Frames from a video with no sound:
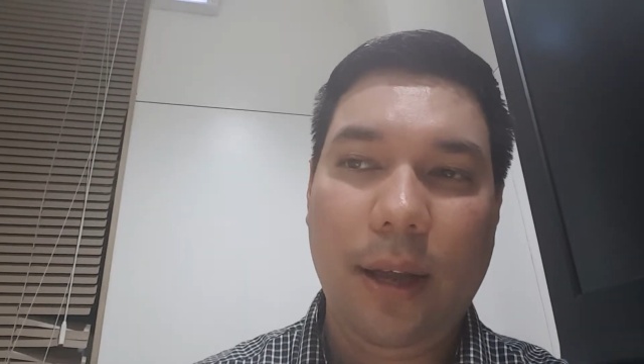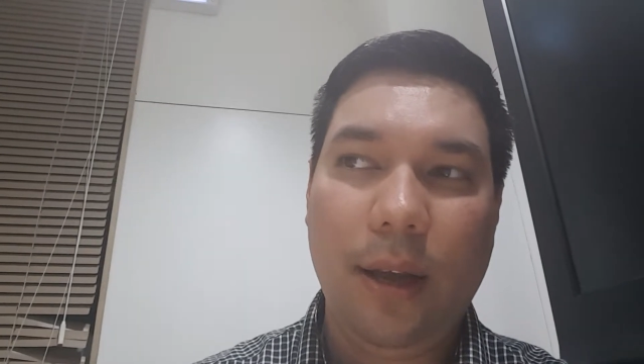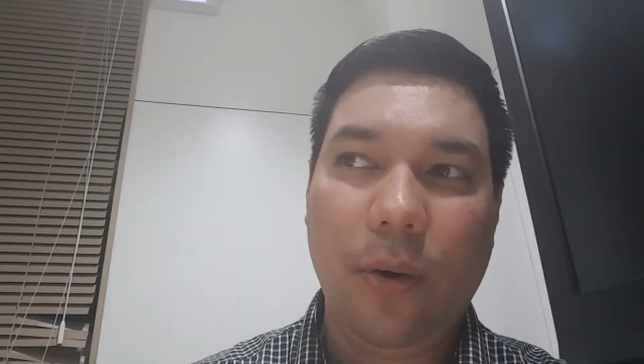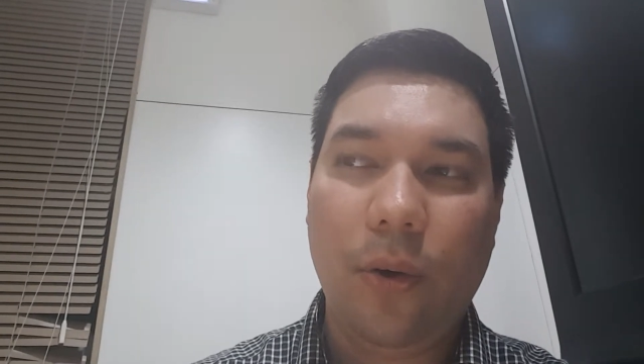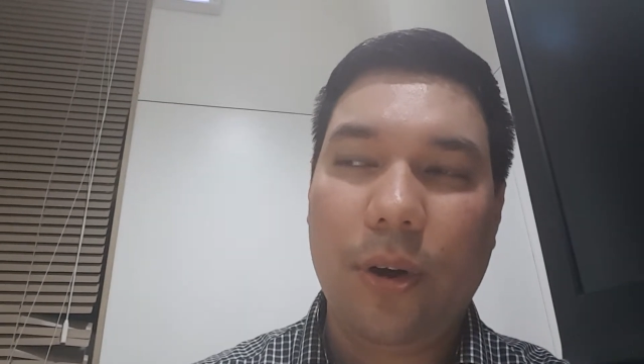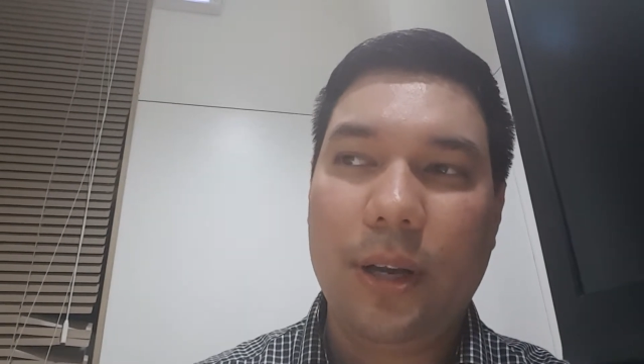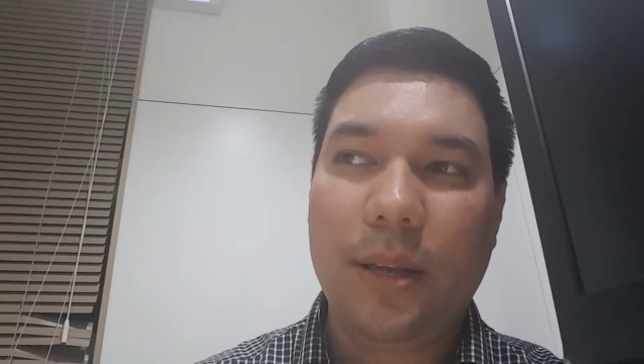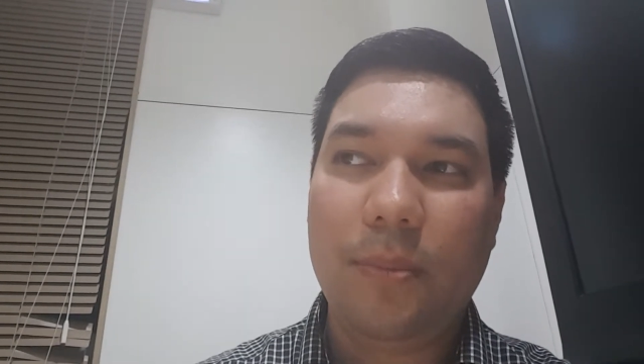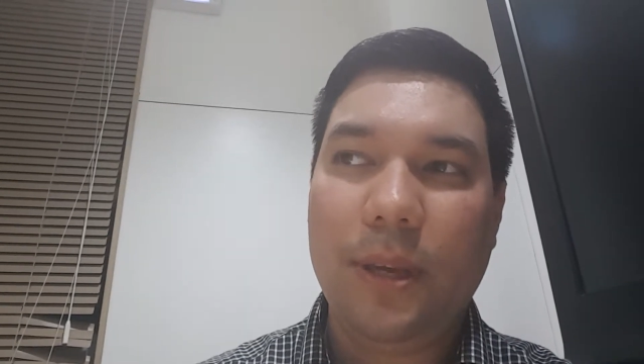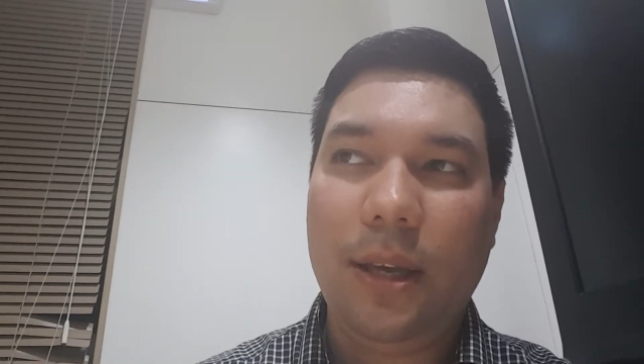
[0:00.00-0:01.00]
Or it
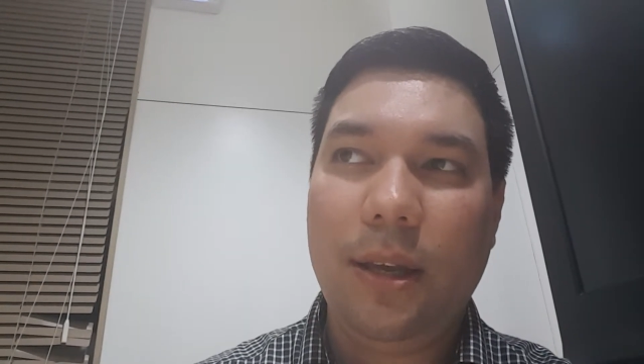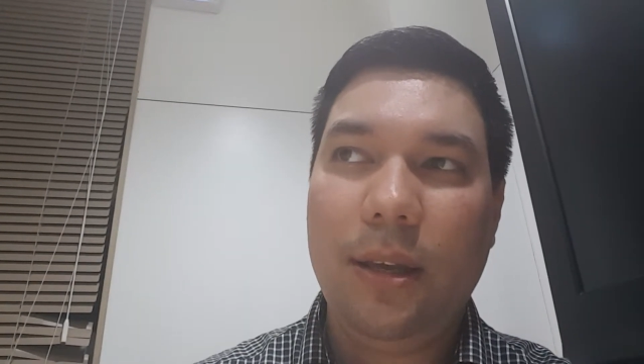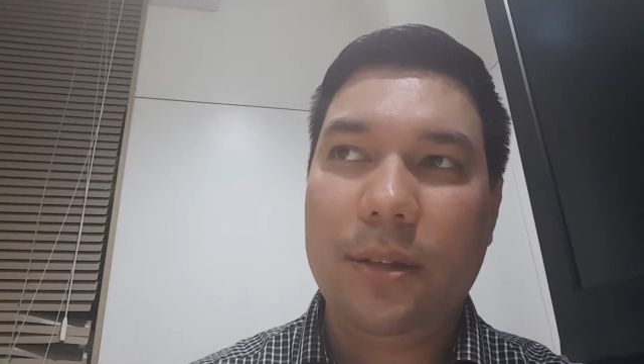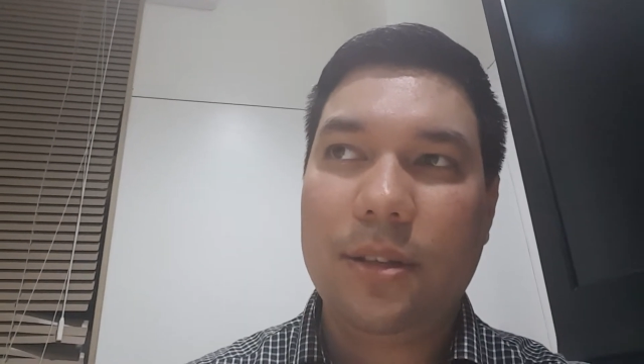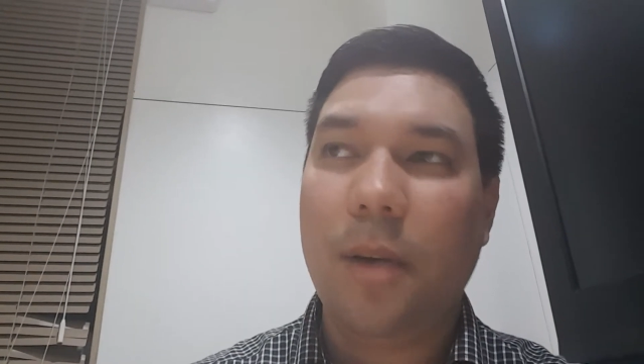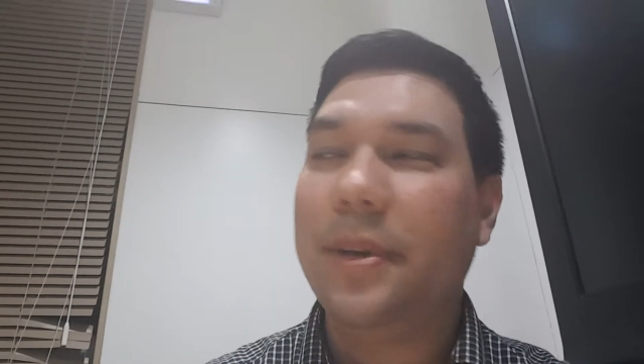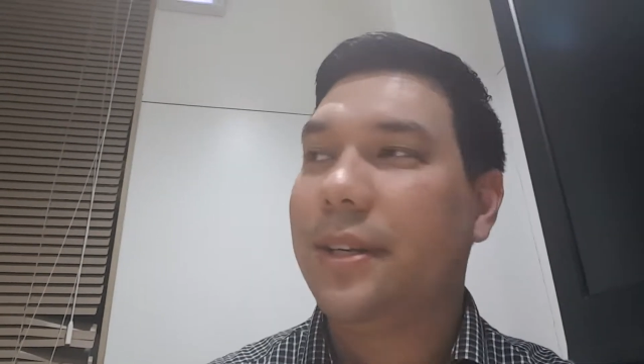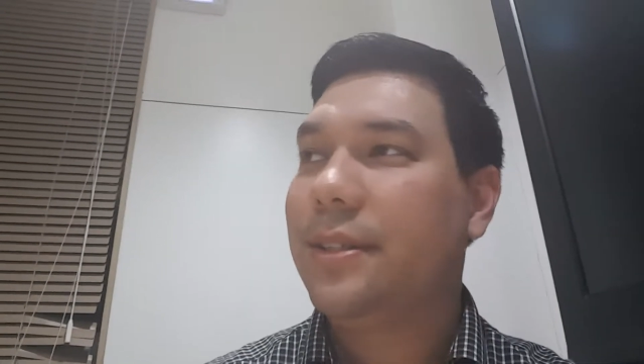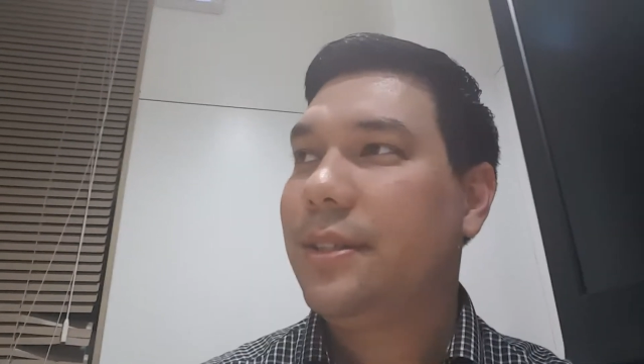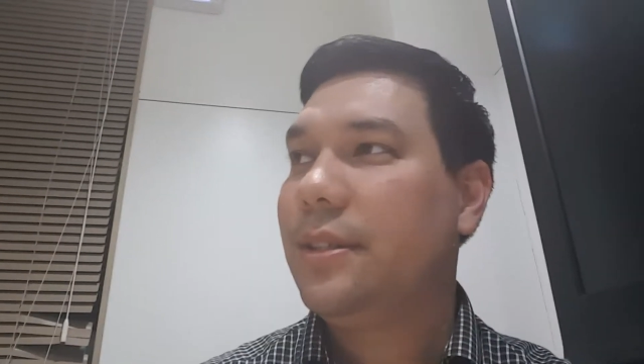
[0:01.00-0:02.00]
can be
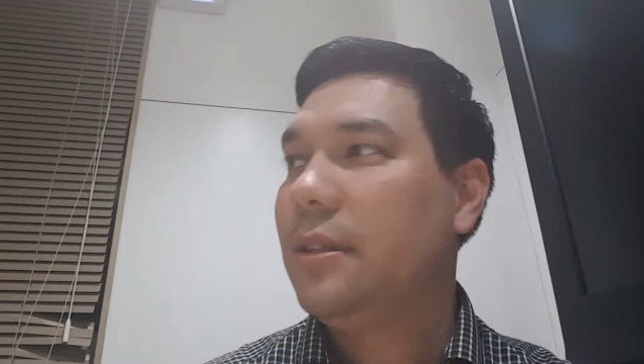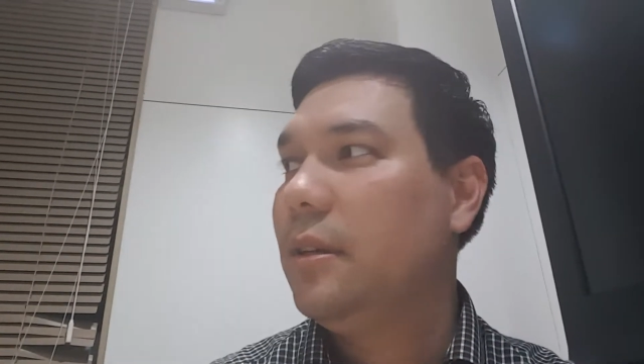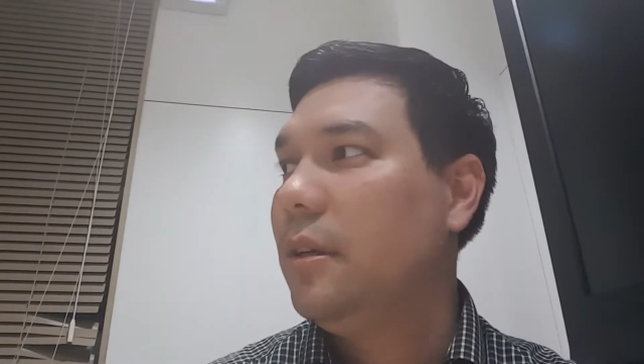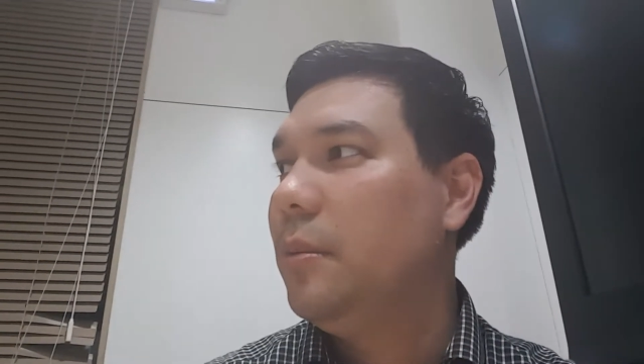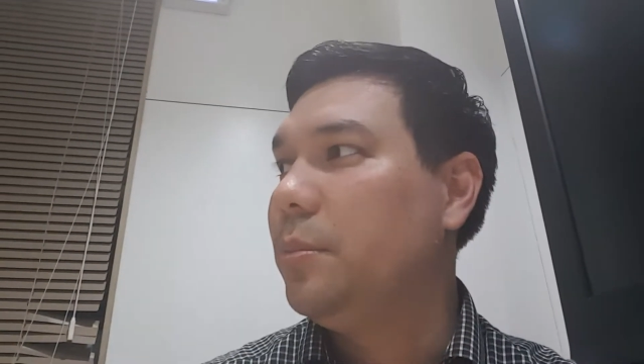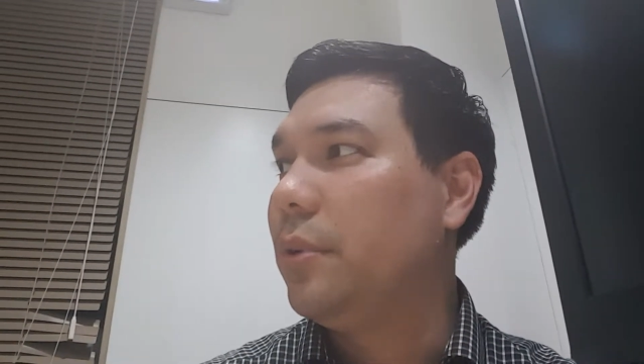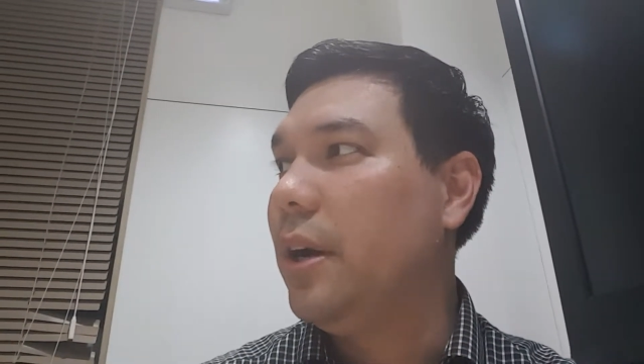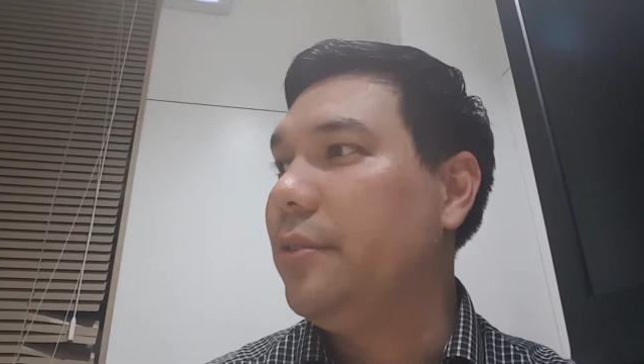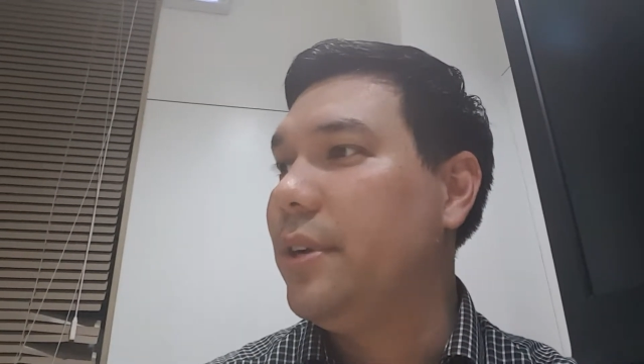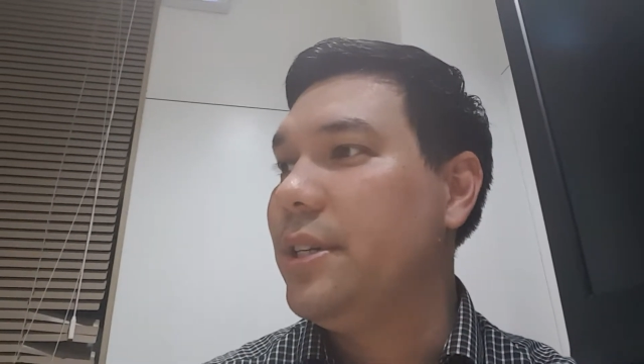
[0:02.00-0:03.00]
topics,
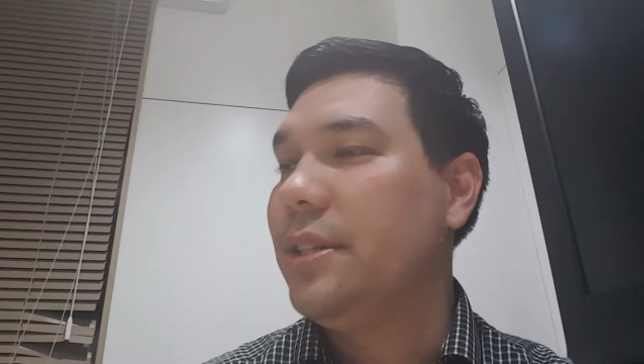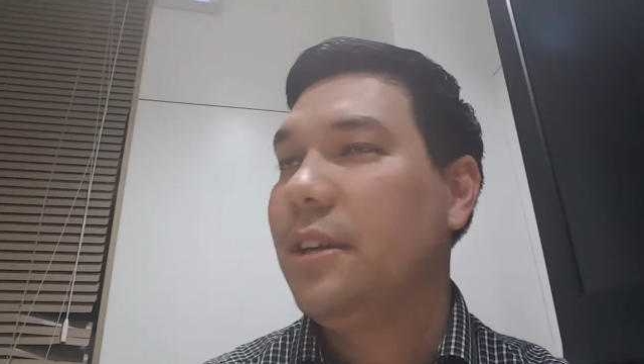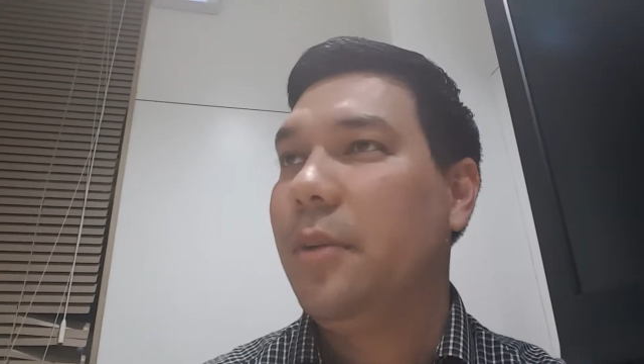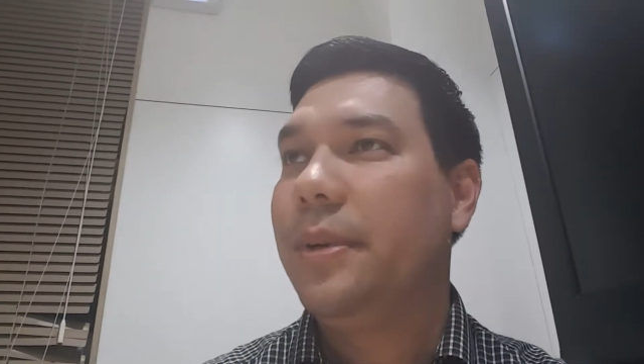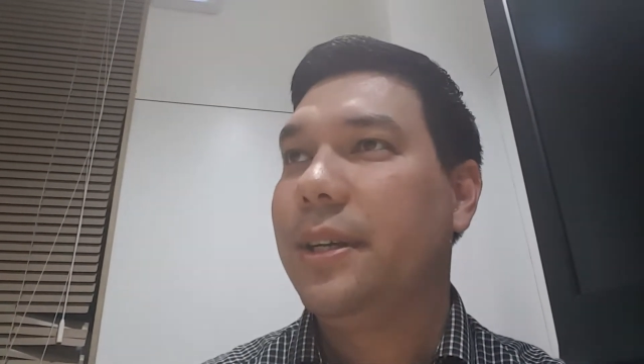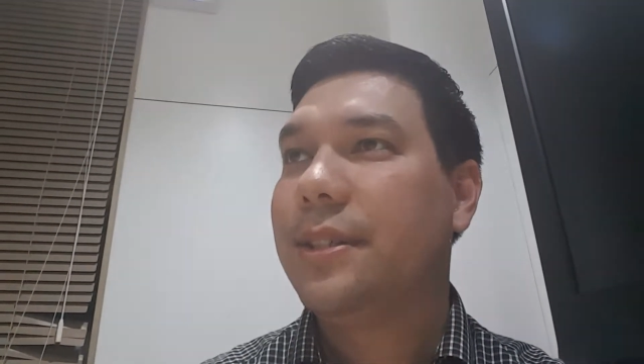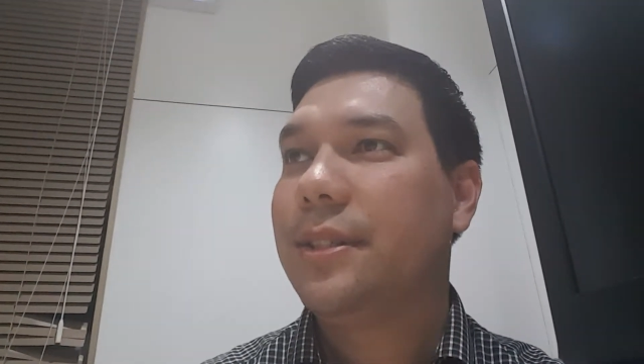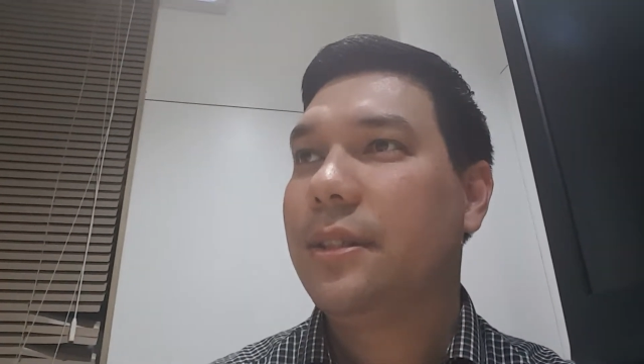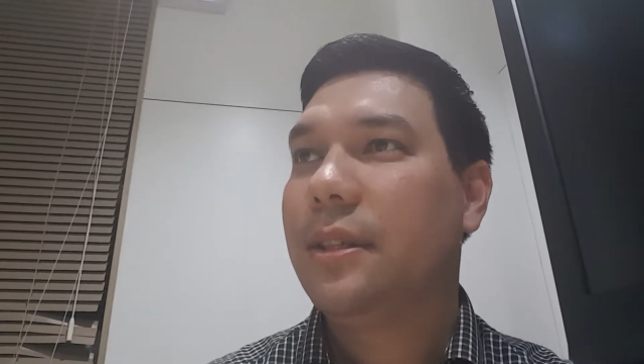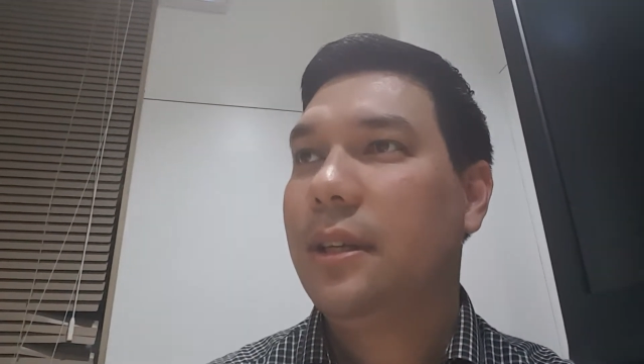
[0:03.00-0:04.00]
broad ranging topics.